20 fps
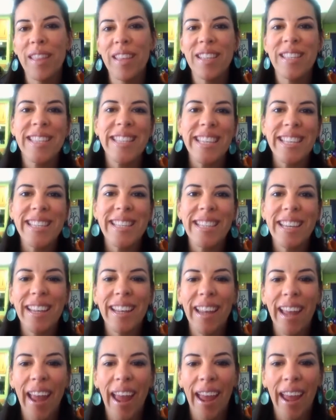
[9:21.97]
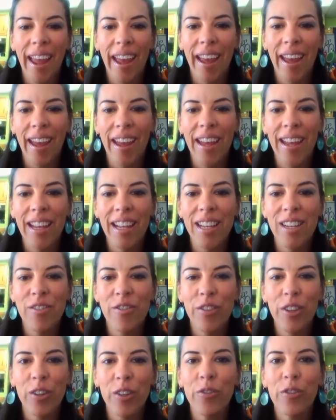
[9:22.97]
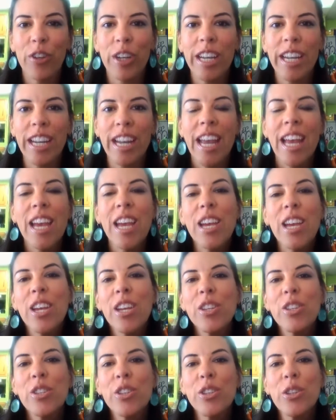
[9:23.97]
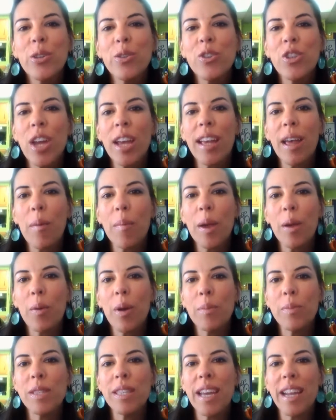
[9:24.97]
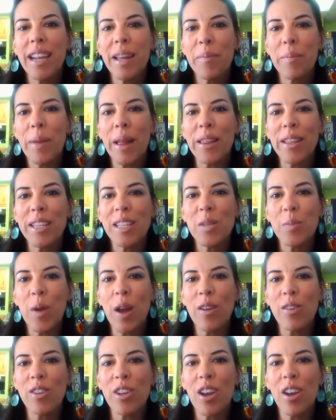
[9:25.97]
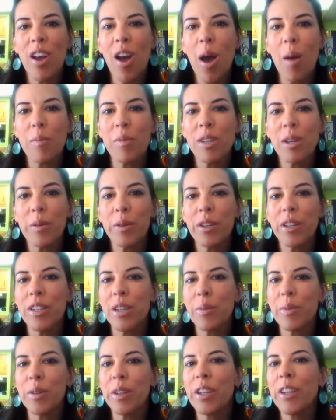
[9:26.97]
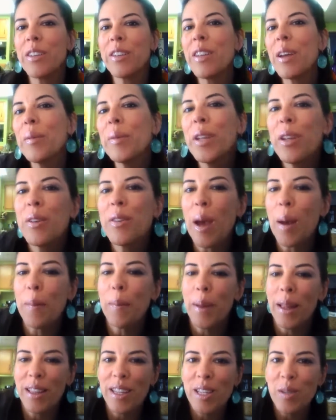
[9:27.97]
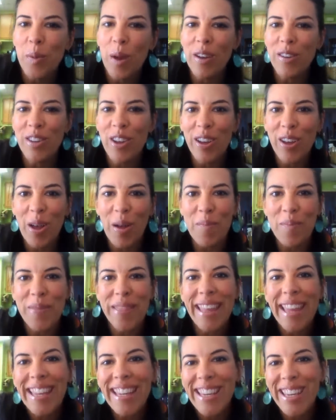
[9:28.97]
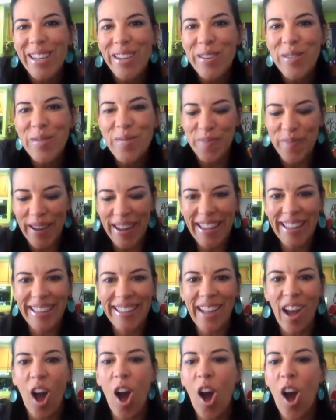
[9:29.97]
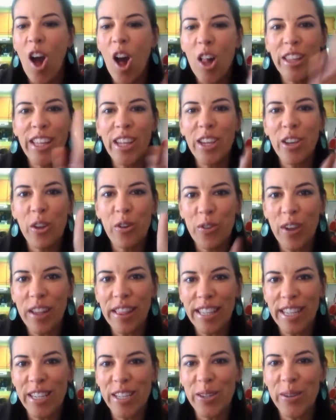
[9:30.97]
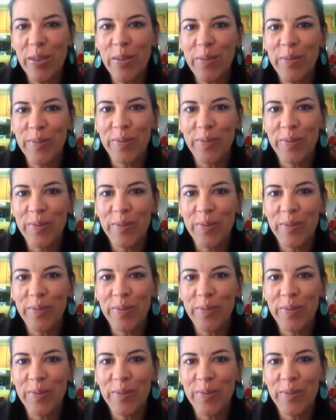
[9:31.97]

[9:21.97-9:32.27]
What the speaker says: season, and feel free to check out my website at bellysprout.com, www.bellysprout.com. Thank you. Bye. All eco-friendly too.